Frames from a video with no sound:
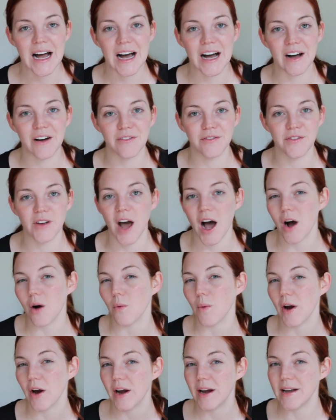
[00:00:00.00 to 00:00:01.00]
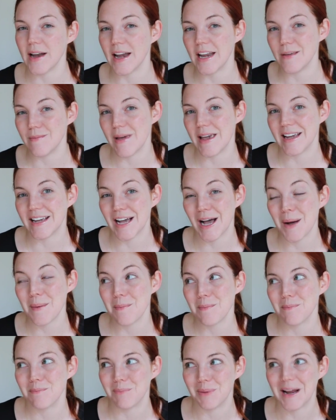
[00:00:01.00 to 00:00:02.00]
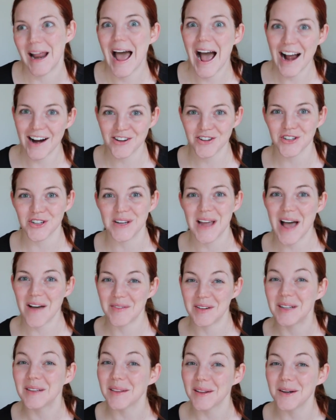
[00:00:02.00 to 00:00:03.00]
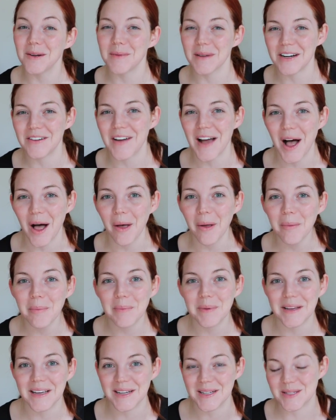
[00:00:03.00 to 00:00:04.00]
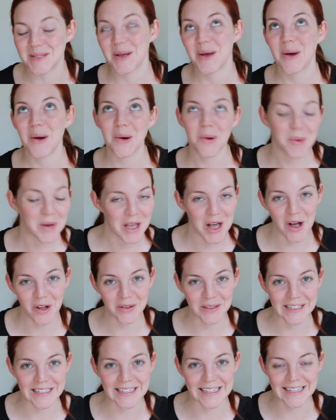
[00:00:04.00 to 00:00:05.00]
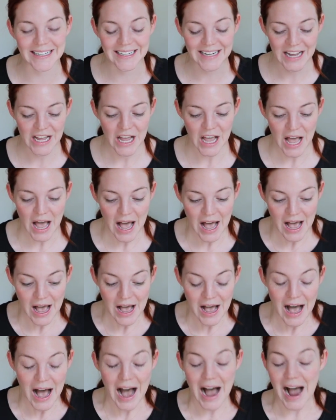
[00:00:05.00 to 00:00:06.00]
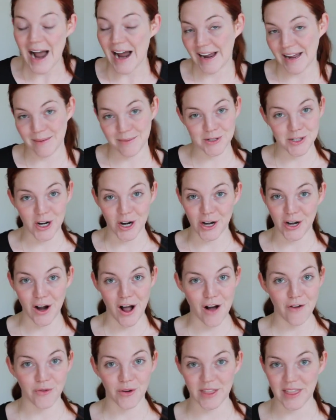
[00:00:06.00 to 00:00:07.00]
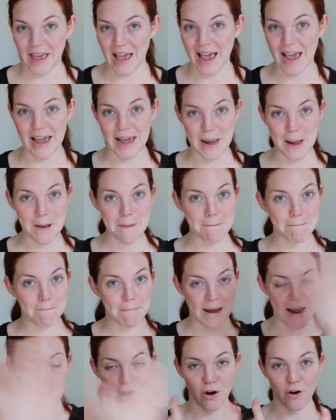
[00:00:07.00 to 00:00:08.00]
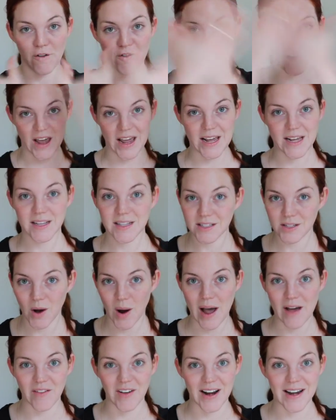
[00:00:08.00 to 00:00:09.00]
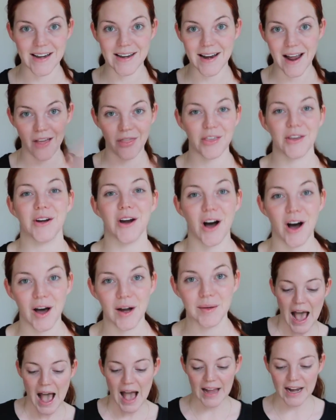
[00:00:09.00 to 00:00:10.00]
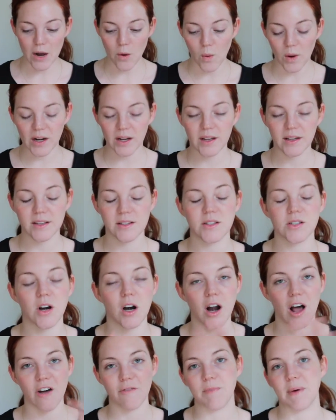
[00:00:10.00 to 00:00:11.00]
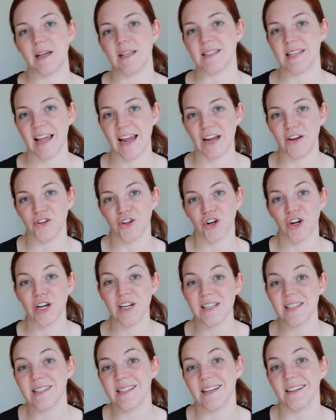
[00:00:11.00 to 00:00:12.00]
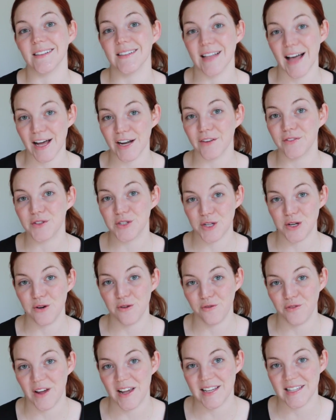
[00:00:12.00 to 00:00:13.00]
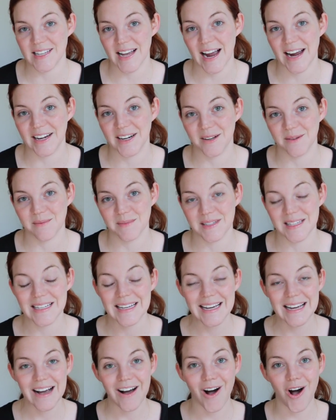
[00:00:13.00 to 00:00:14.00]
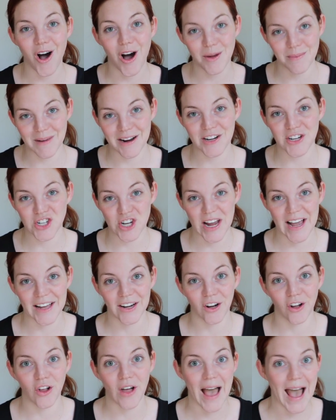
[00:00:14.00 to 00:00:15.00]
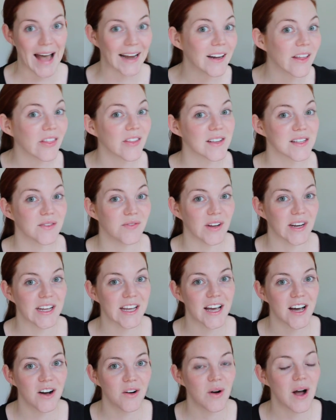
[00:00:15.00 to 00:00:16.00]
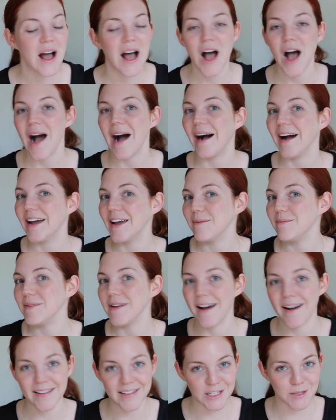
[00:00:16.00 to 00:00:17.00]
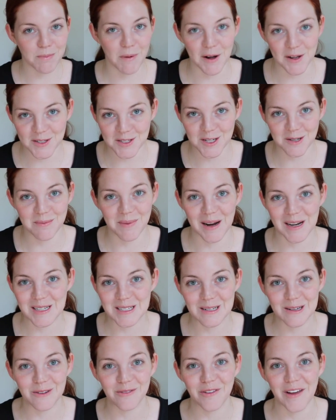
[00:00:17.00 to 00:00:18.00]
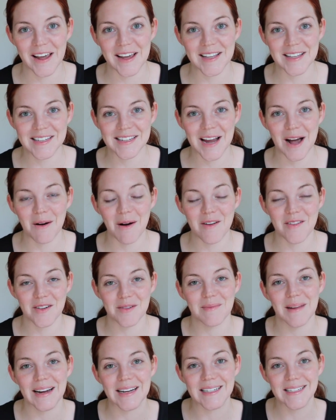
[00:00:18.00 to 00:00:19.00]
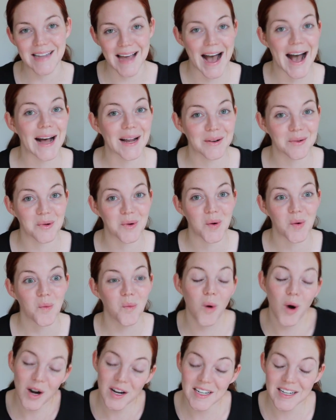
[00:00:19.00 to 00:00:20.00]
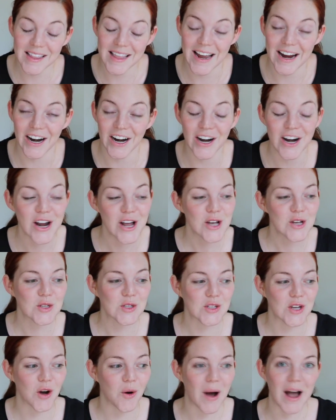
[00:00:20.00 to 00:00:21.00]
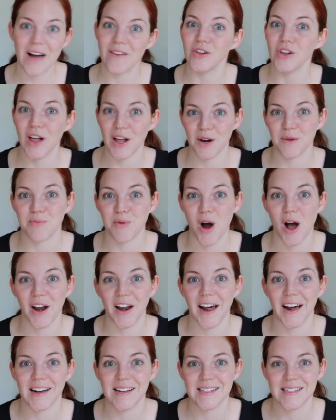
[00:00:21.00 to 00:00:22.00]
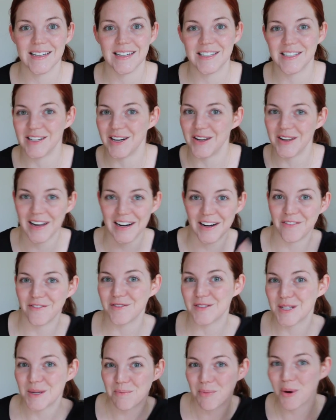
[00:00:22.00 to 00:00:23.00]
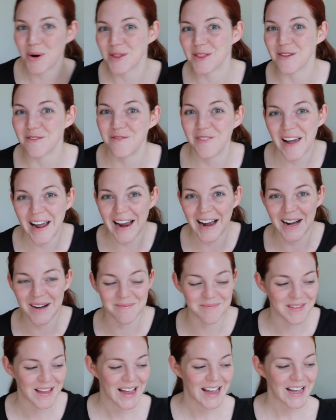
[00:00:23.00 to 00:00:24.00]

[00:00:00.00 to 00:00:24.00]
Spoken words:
of not wearing any makeup, but actually having a little bit of help because we all need it. I'm starting off with a bare face, so I've got nothing on. And I wanna start off by saying you're gonna see a lot of Too Faced items on my channel and in this video. I am not sponsored by Too Faced, however, my dad worked there, so I have a lot of products, because you know, you gotta support the fam.